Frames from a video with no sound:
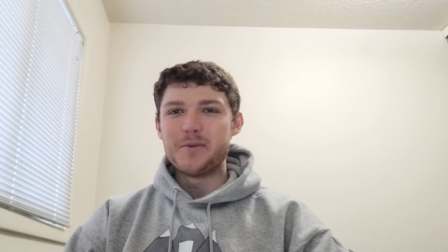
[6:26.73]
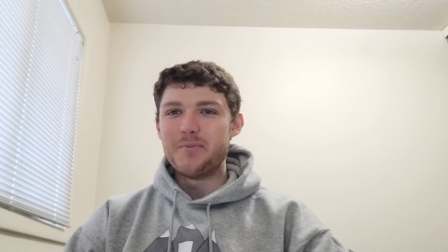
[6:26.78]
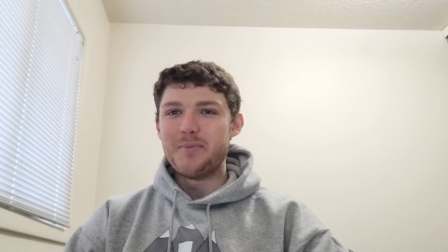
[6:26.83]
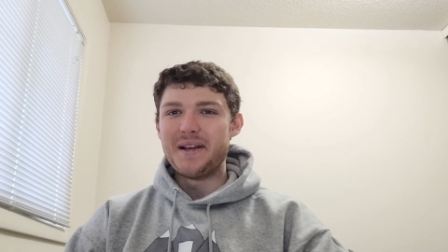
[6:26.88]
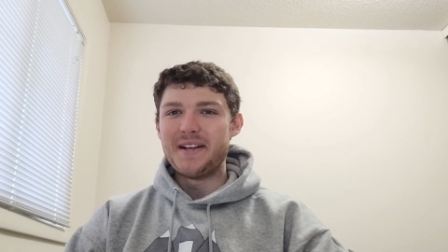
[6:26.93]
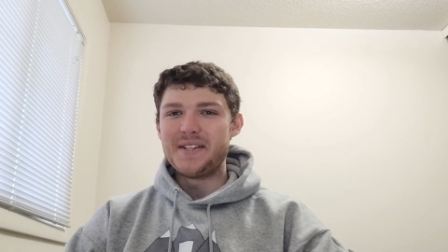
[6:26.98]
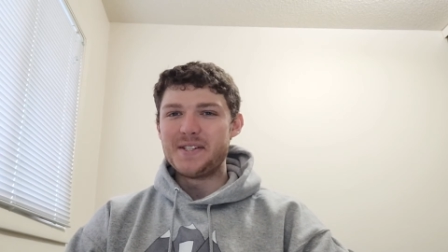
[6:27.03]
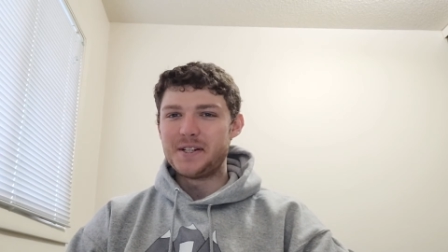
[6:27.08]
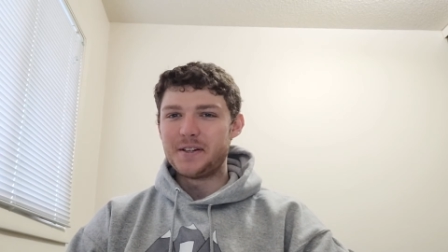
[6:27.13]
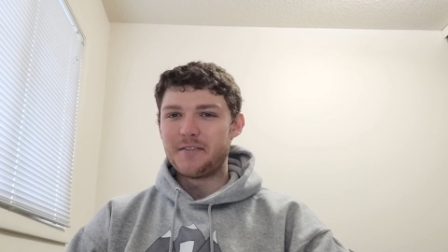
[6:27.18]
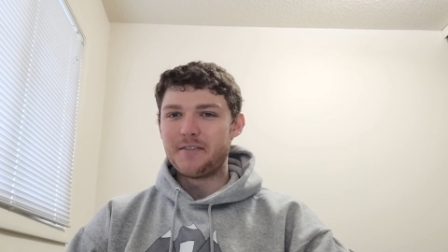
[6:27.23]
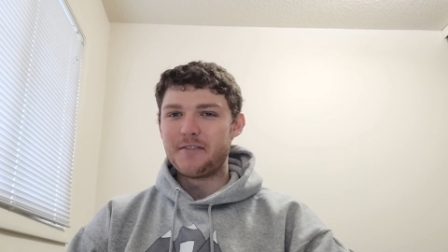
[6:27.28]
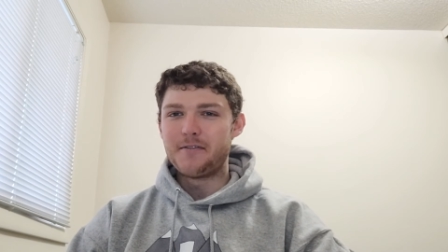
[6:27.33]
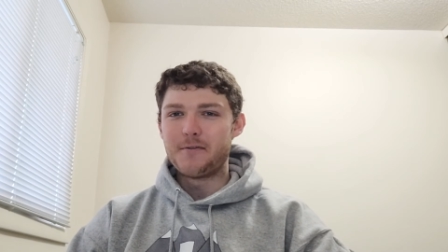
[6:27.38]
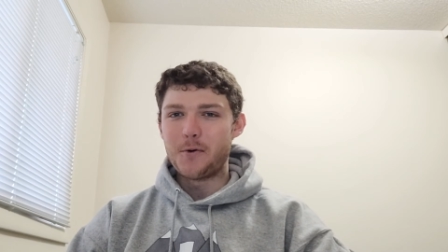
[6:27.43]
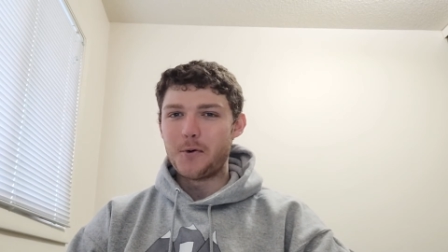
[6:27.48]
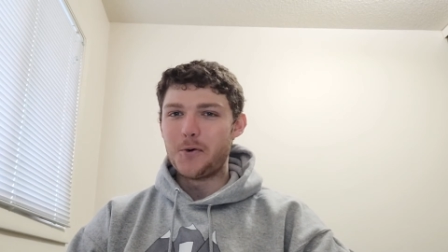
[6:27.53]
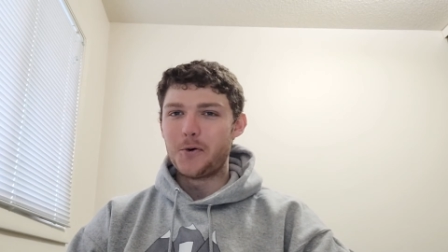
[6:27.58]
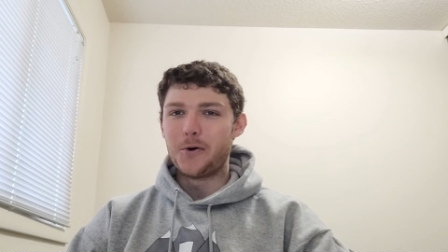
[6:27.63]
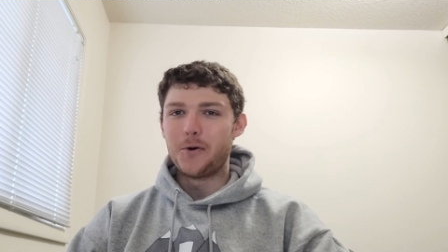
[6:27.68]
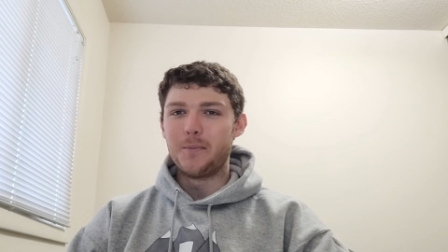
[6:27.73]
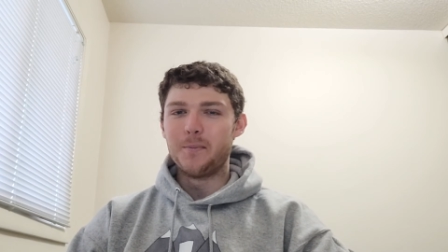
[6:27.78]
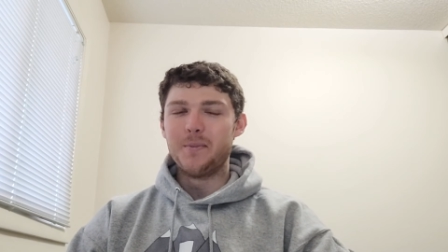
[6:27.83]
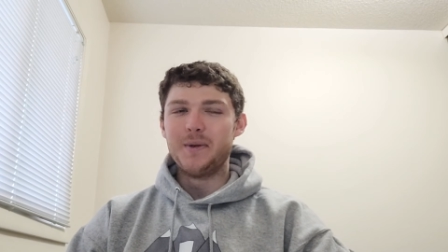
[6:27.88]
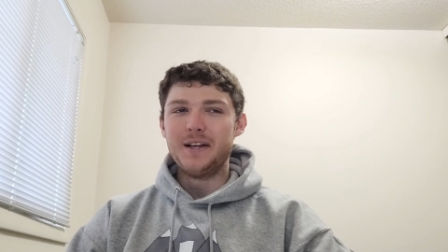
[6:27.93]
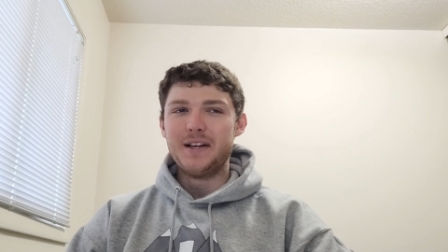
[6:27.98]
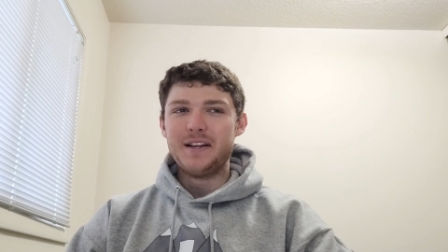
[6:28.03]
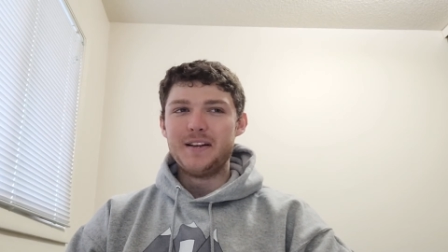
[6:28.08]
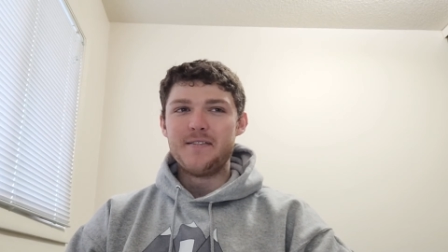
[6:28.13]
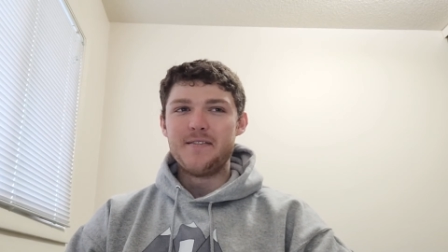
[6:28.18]
basic form,
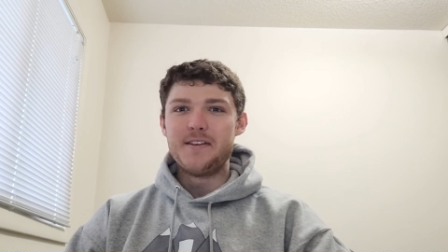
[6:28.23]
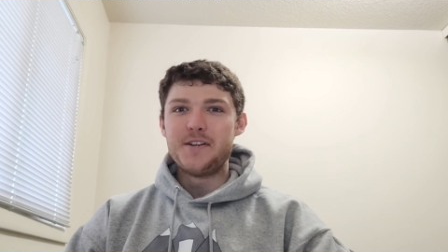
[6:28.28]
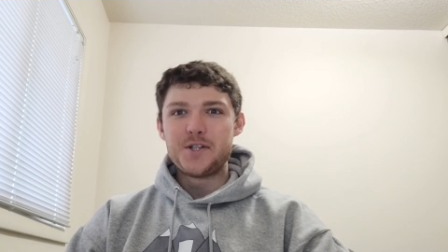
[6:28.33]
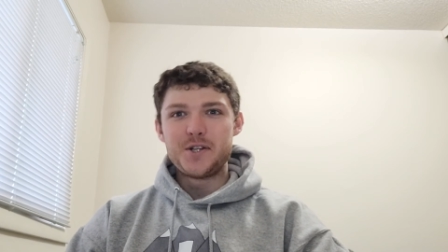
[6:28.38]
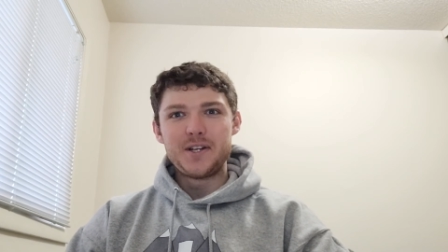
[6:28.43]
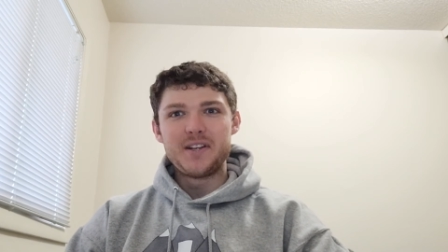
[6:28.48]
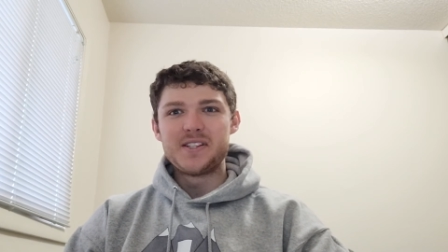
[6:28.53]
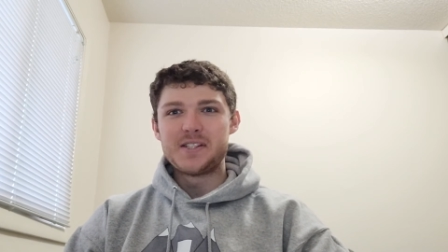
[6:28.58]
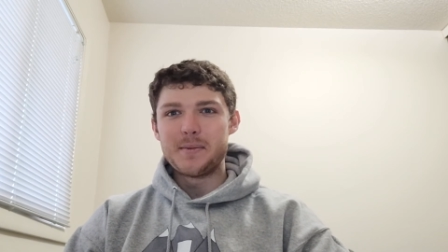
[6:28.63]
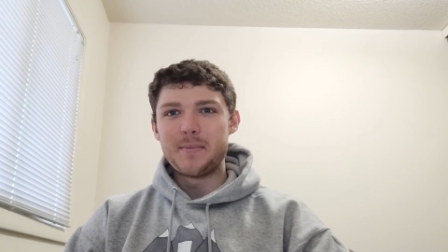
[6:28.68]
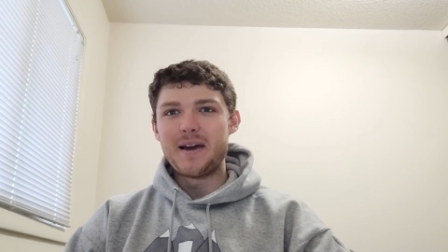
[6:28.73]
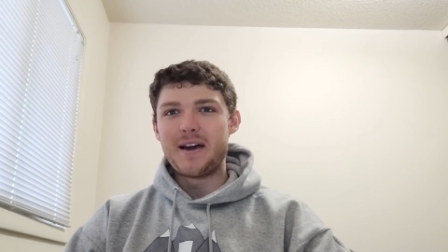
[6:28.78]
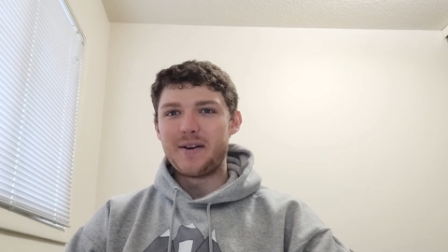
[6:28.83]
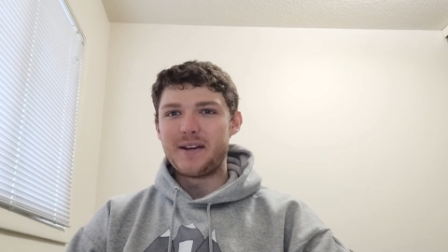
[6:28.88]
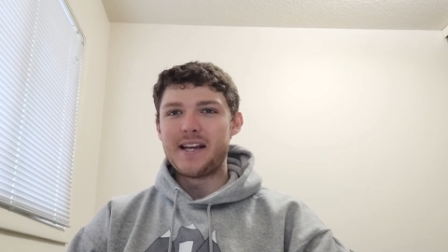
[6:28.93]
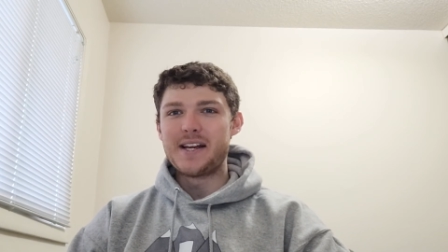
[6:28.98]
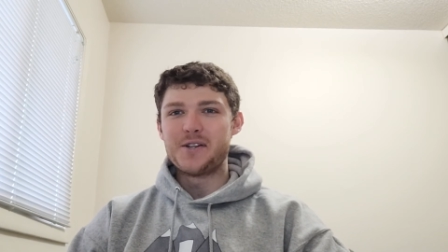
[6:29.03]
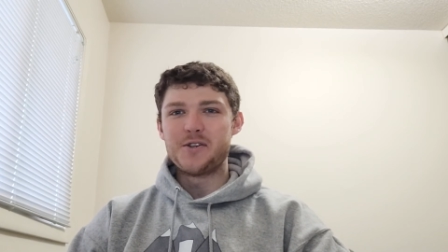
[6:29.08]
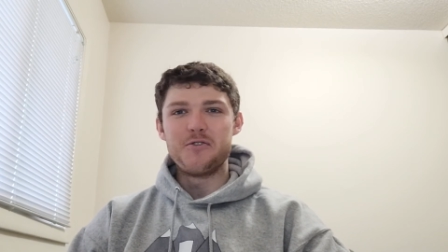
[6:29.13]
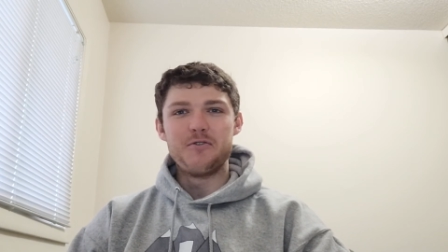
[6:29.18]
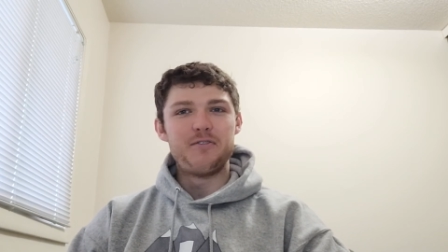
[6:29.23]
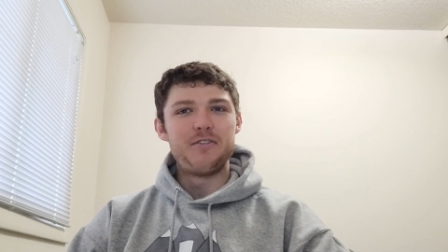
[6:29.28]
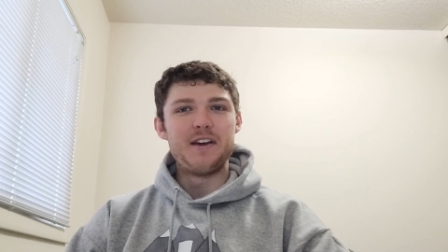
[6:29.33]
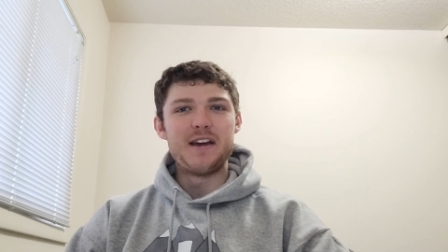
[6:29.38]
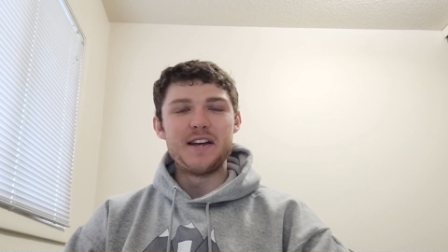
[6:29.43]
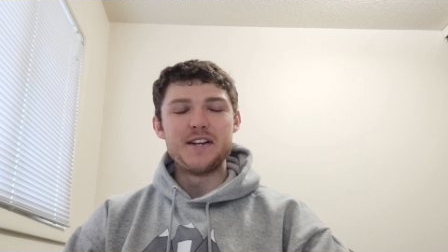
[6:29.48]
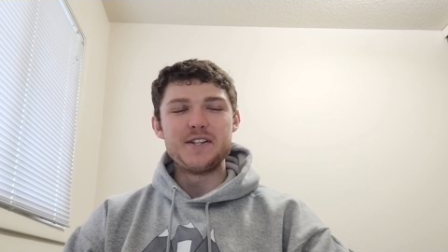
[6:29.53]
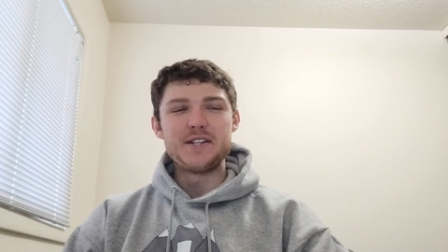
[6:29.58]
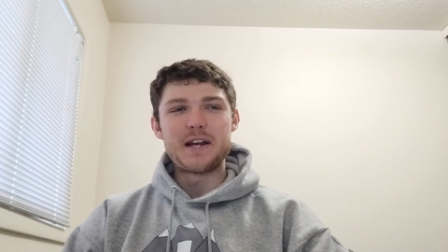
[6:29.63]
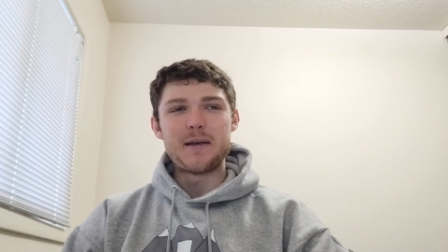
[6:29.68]
fishing is about catching fish.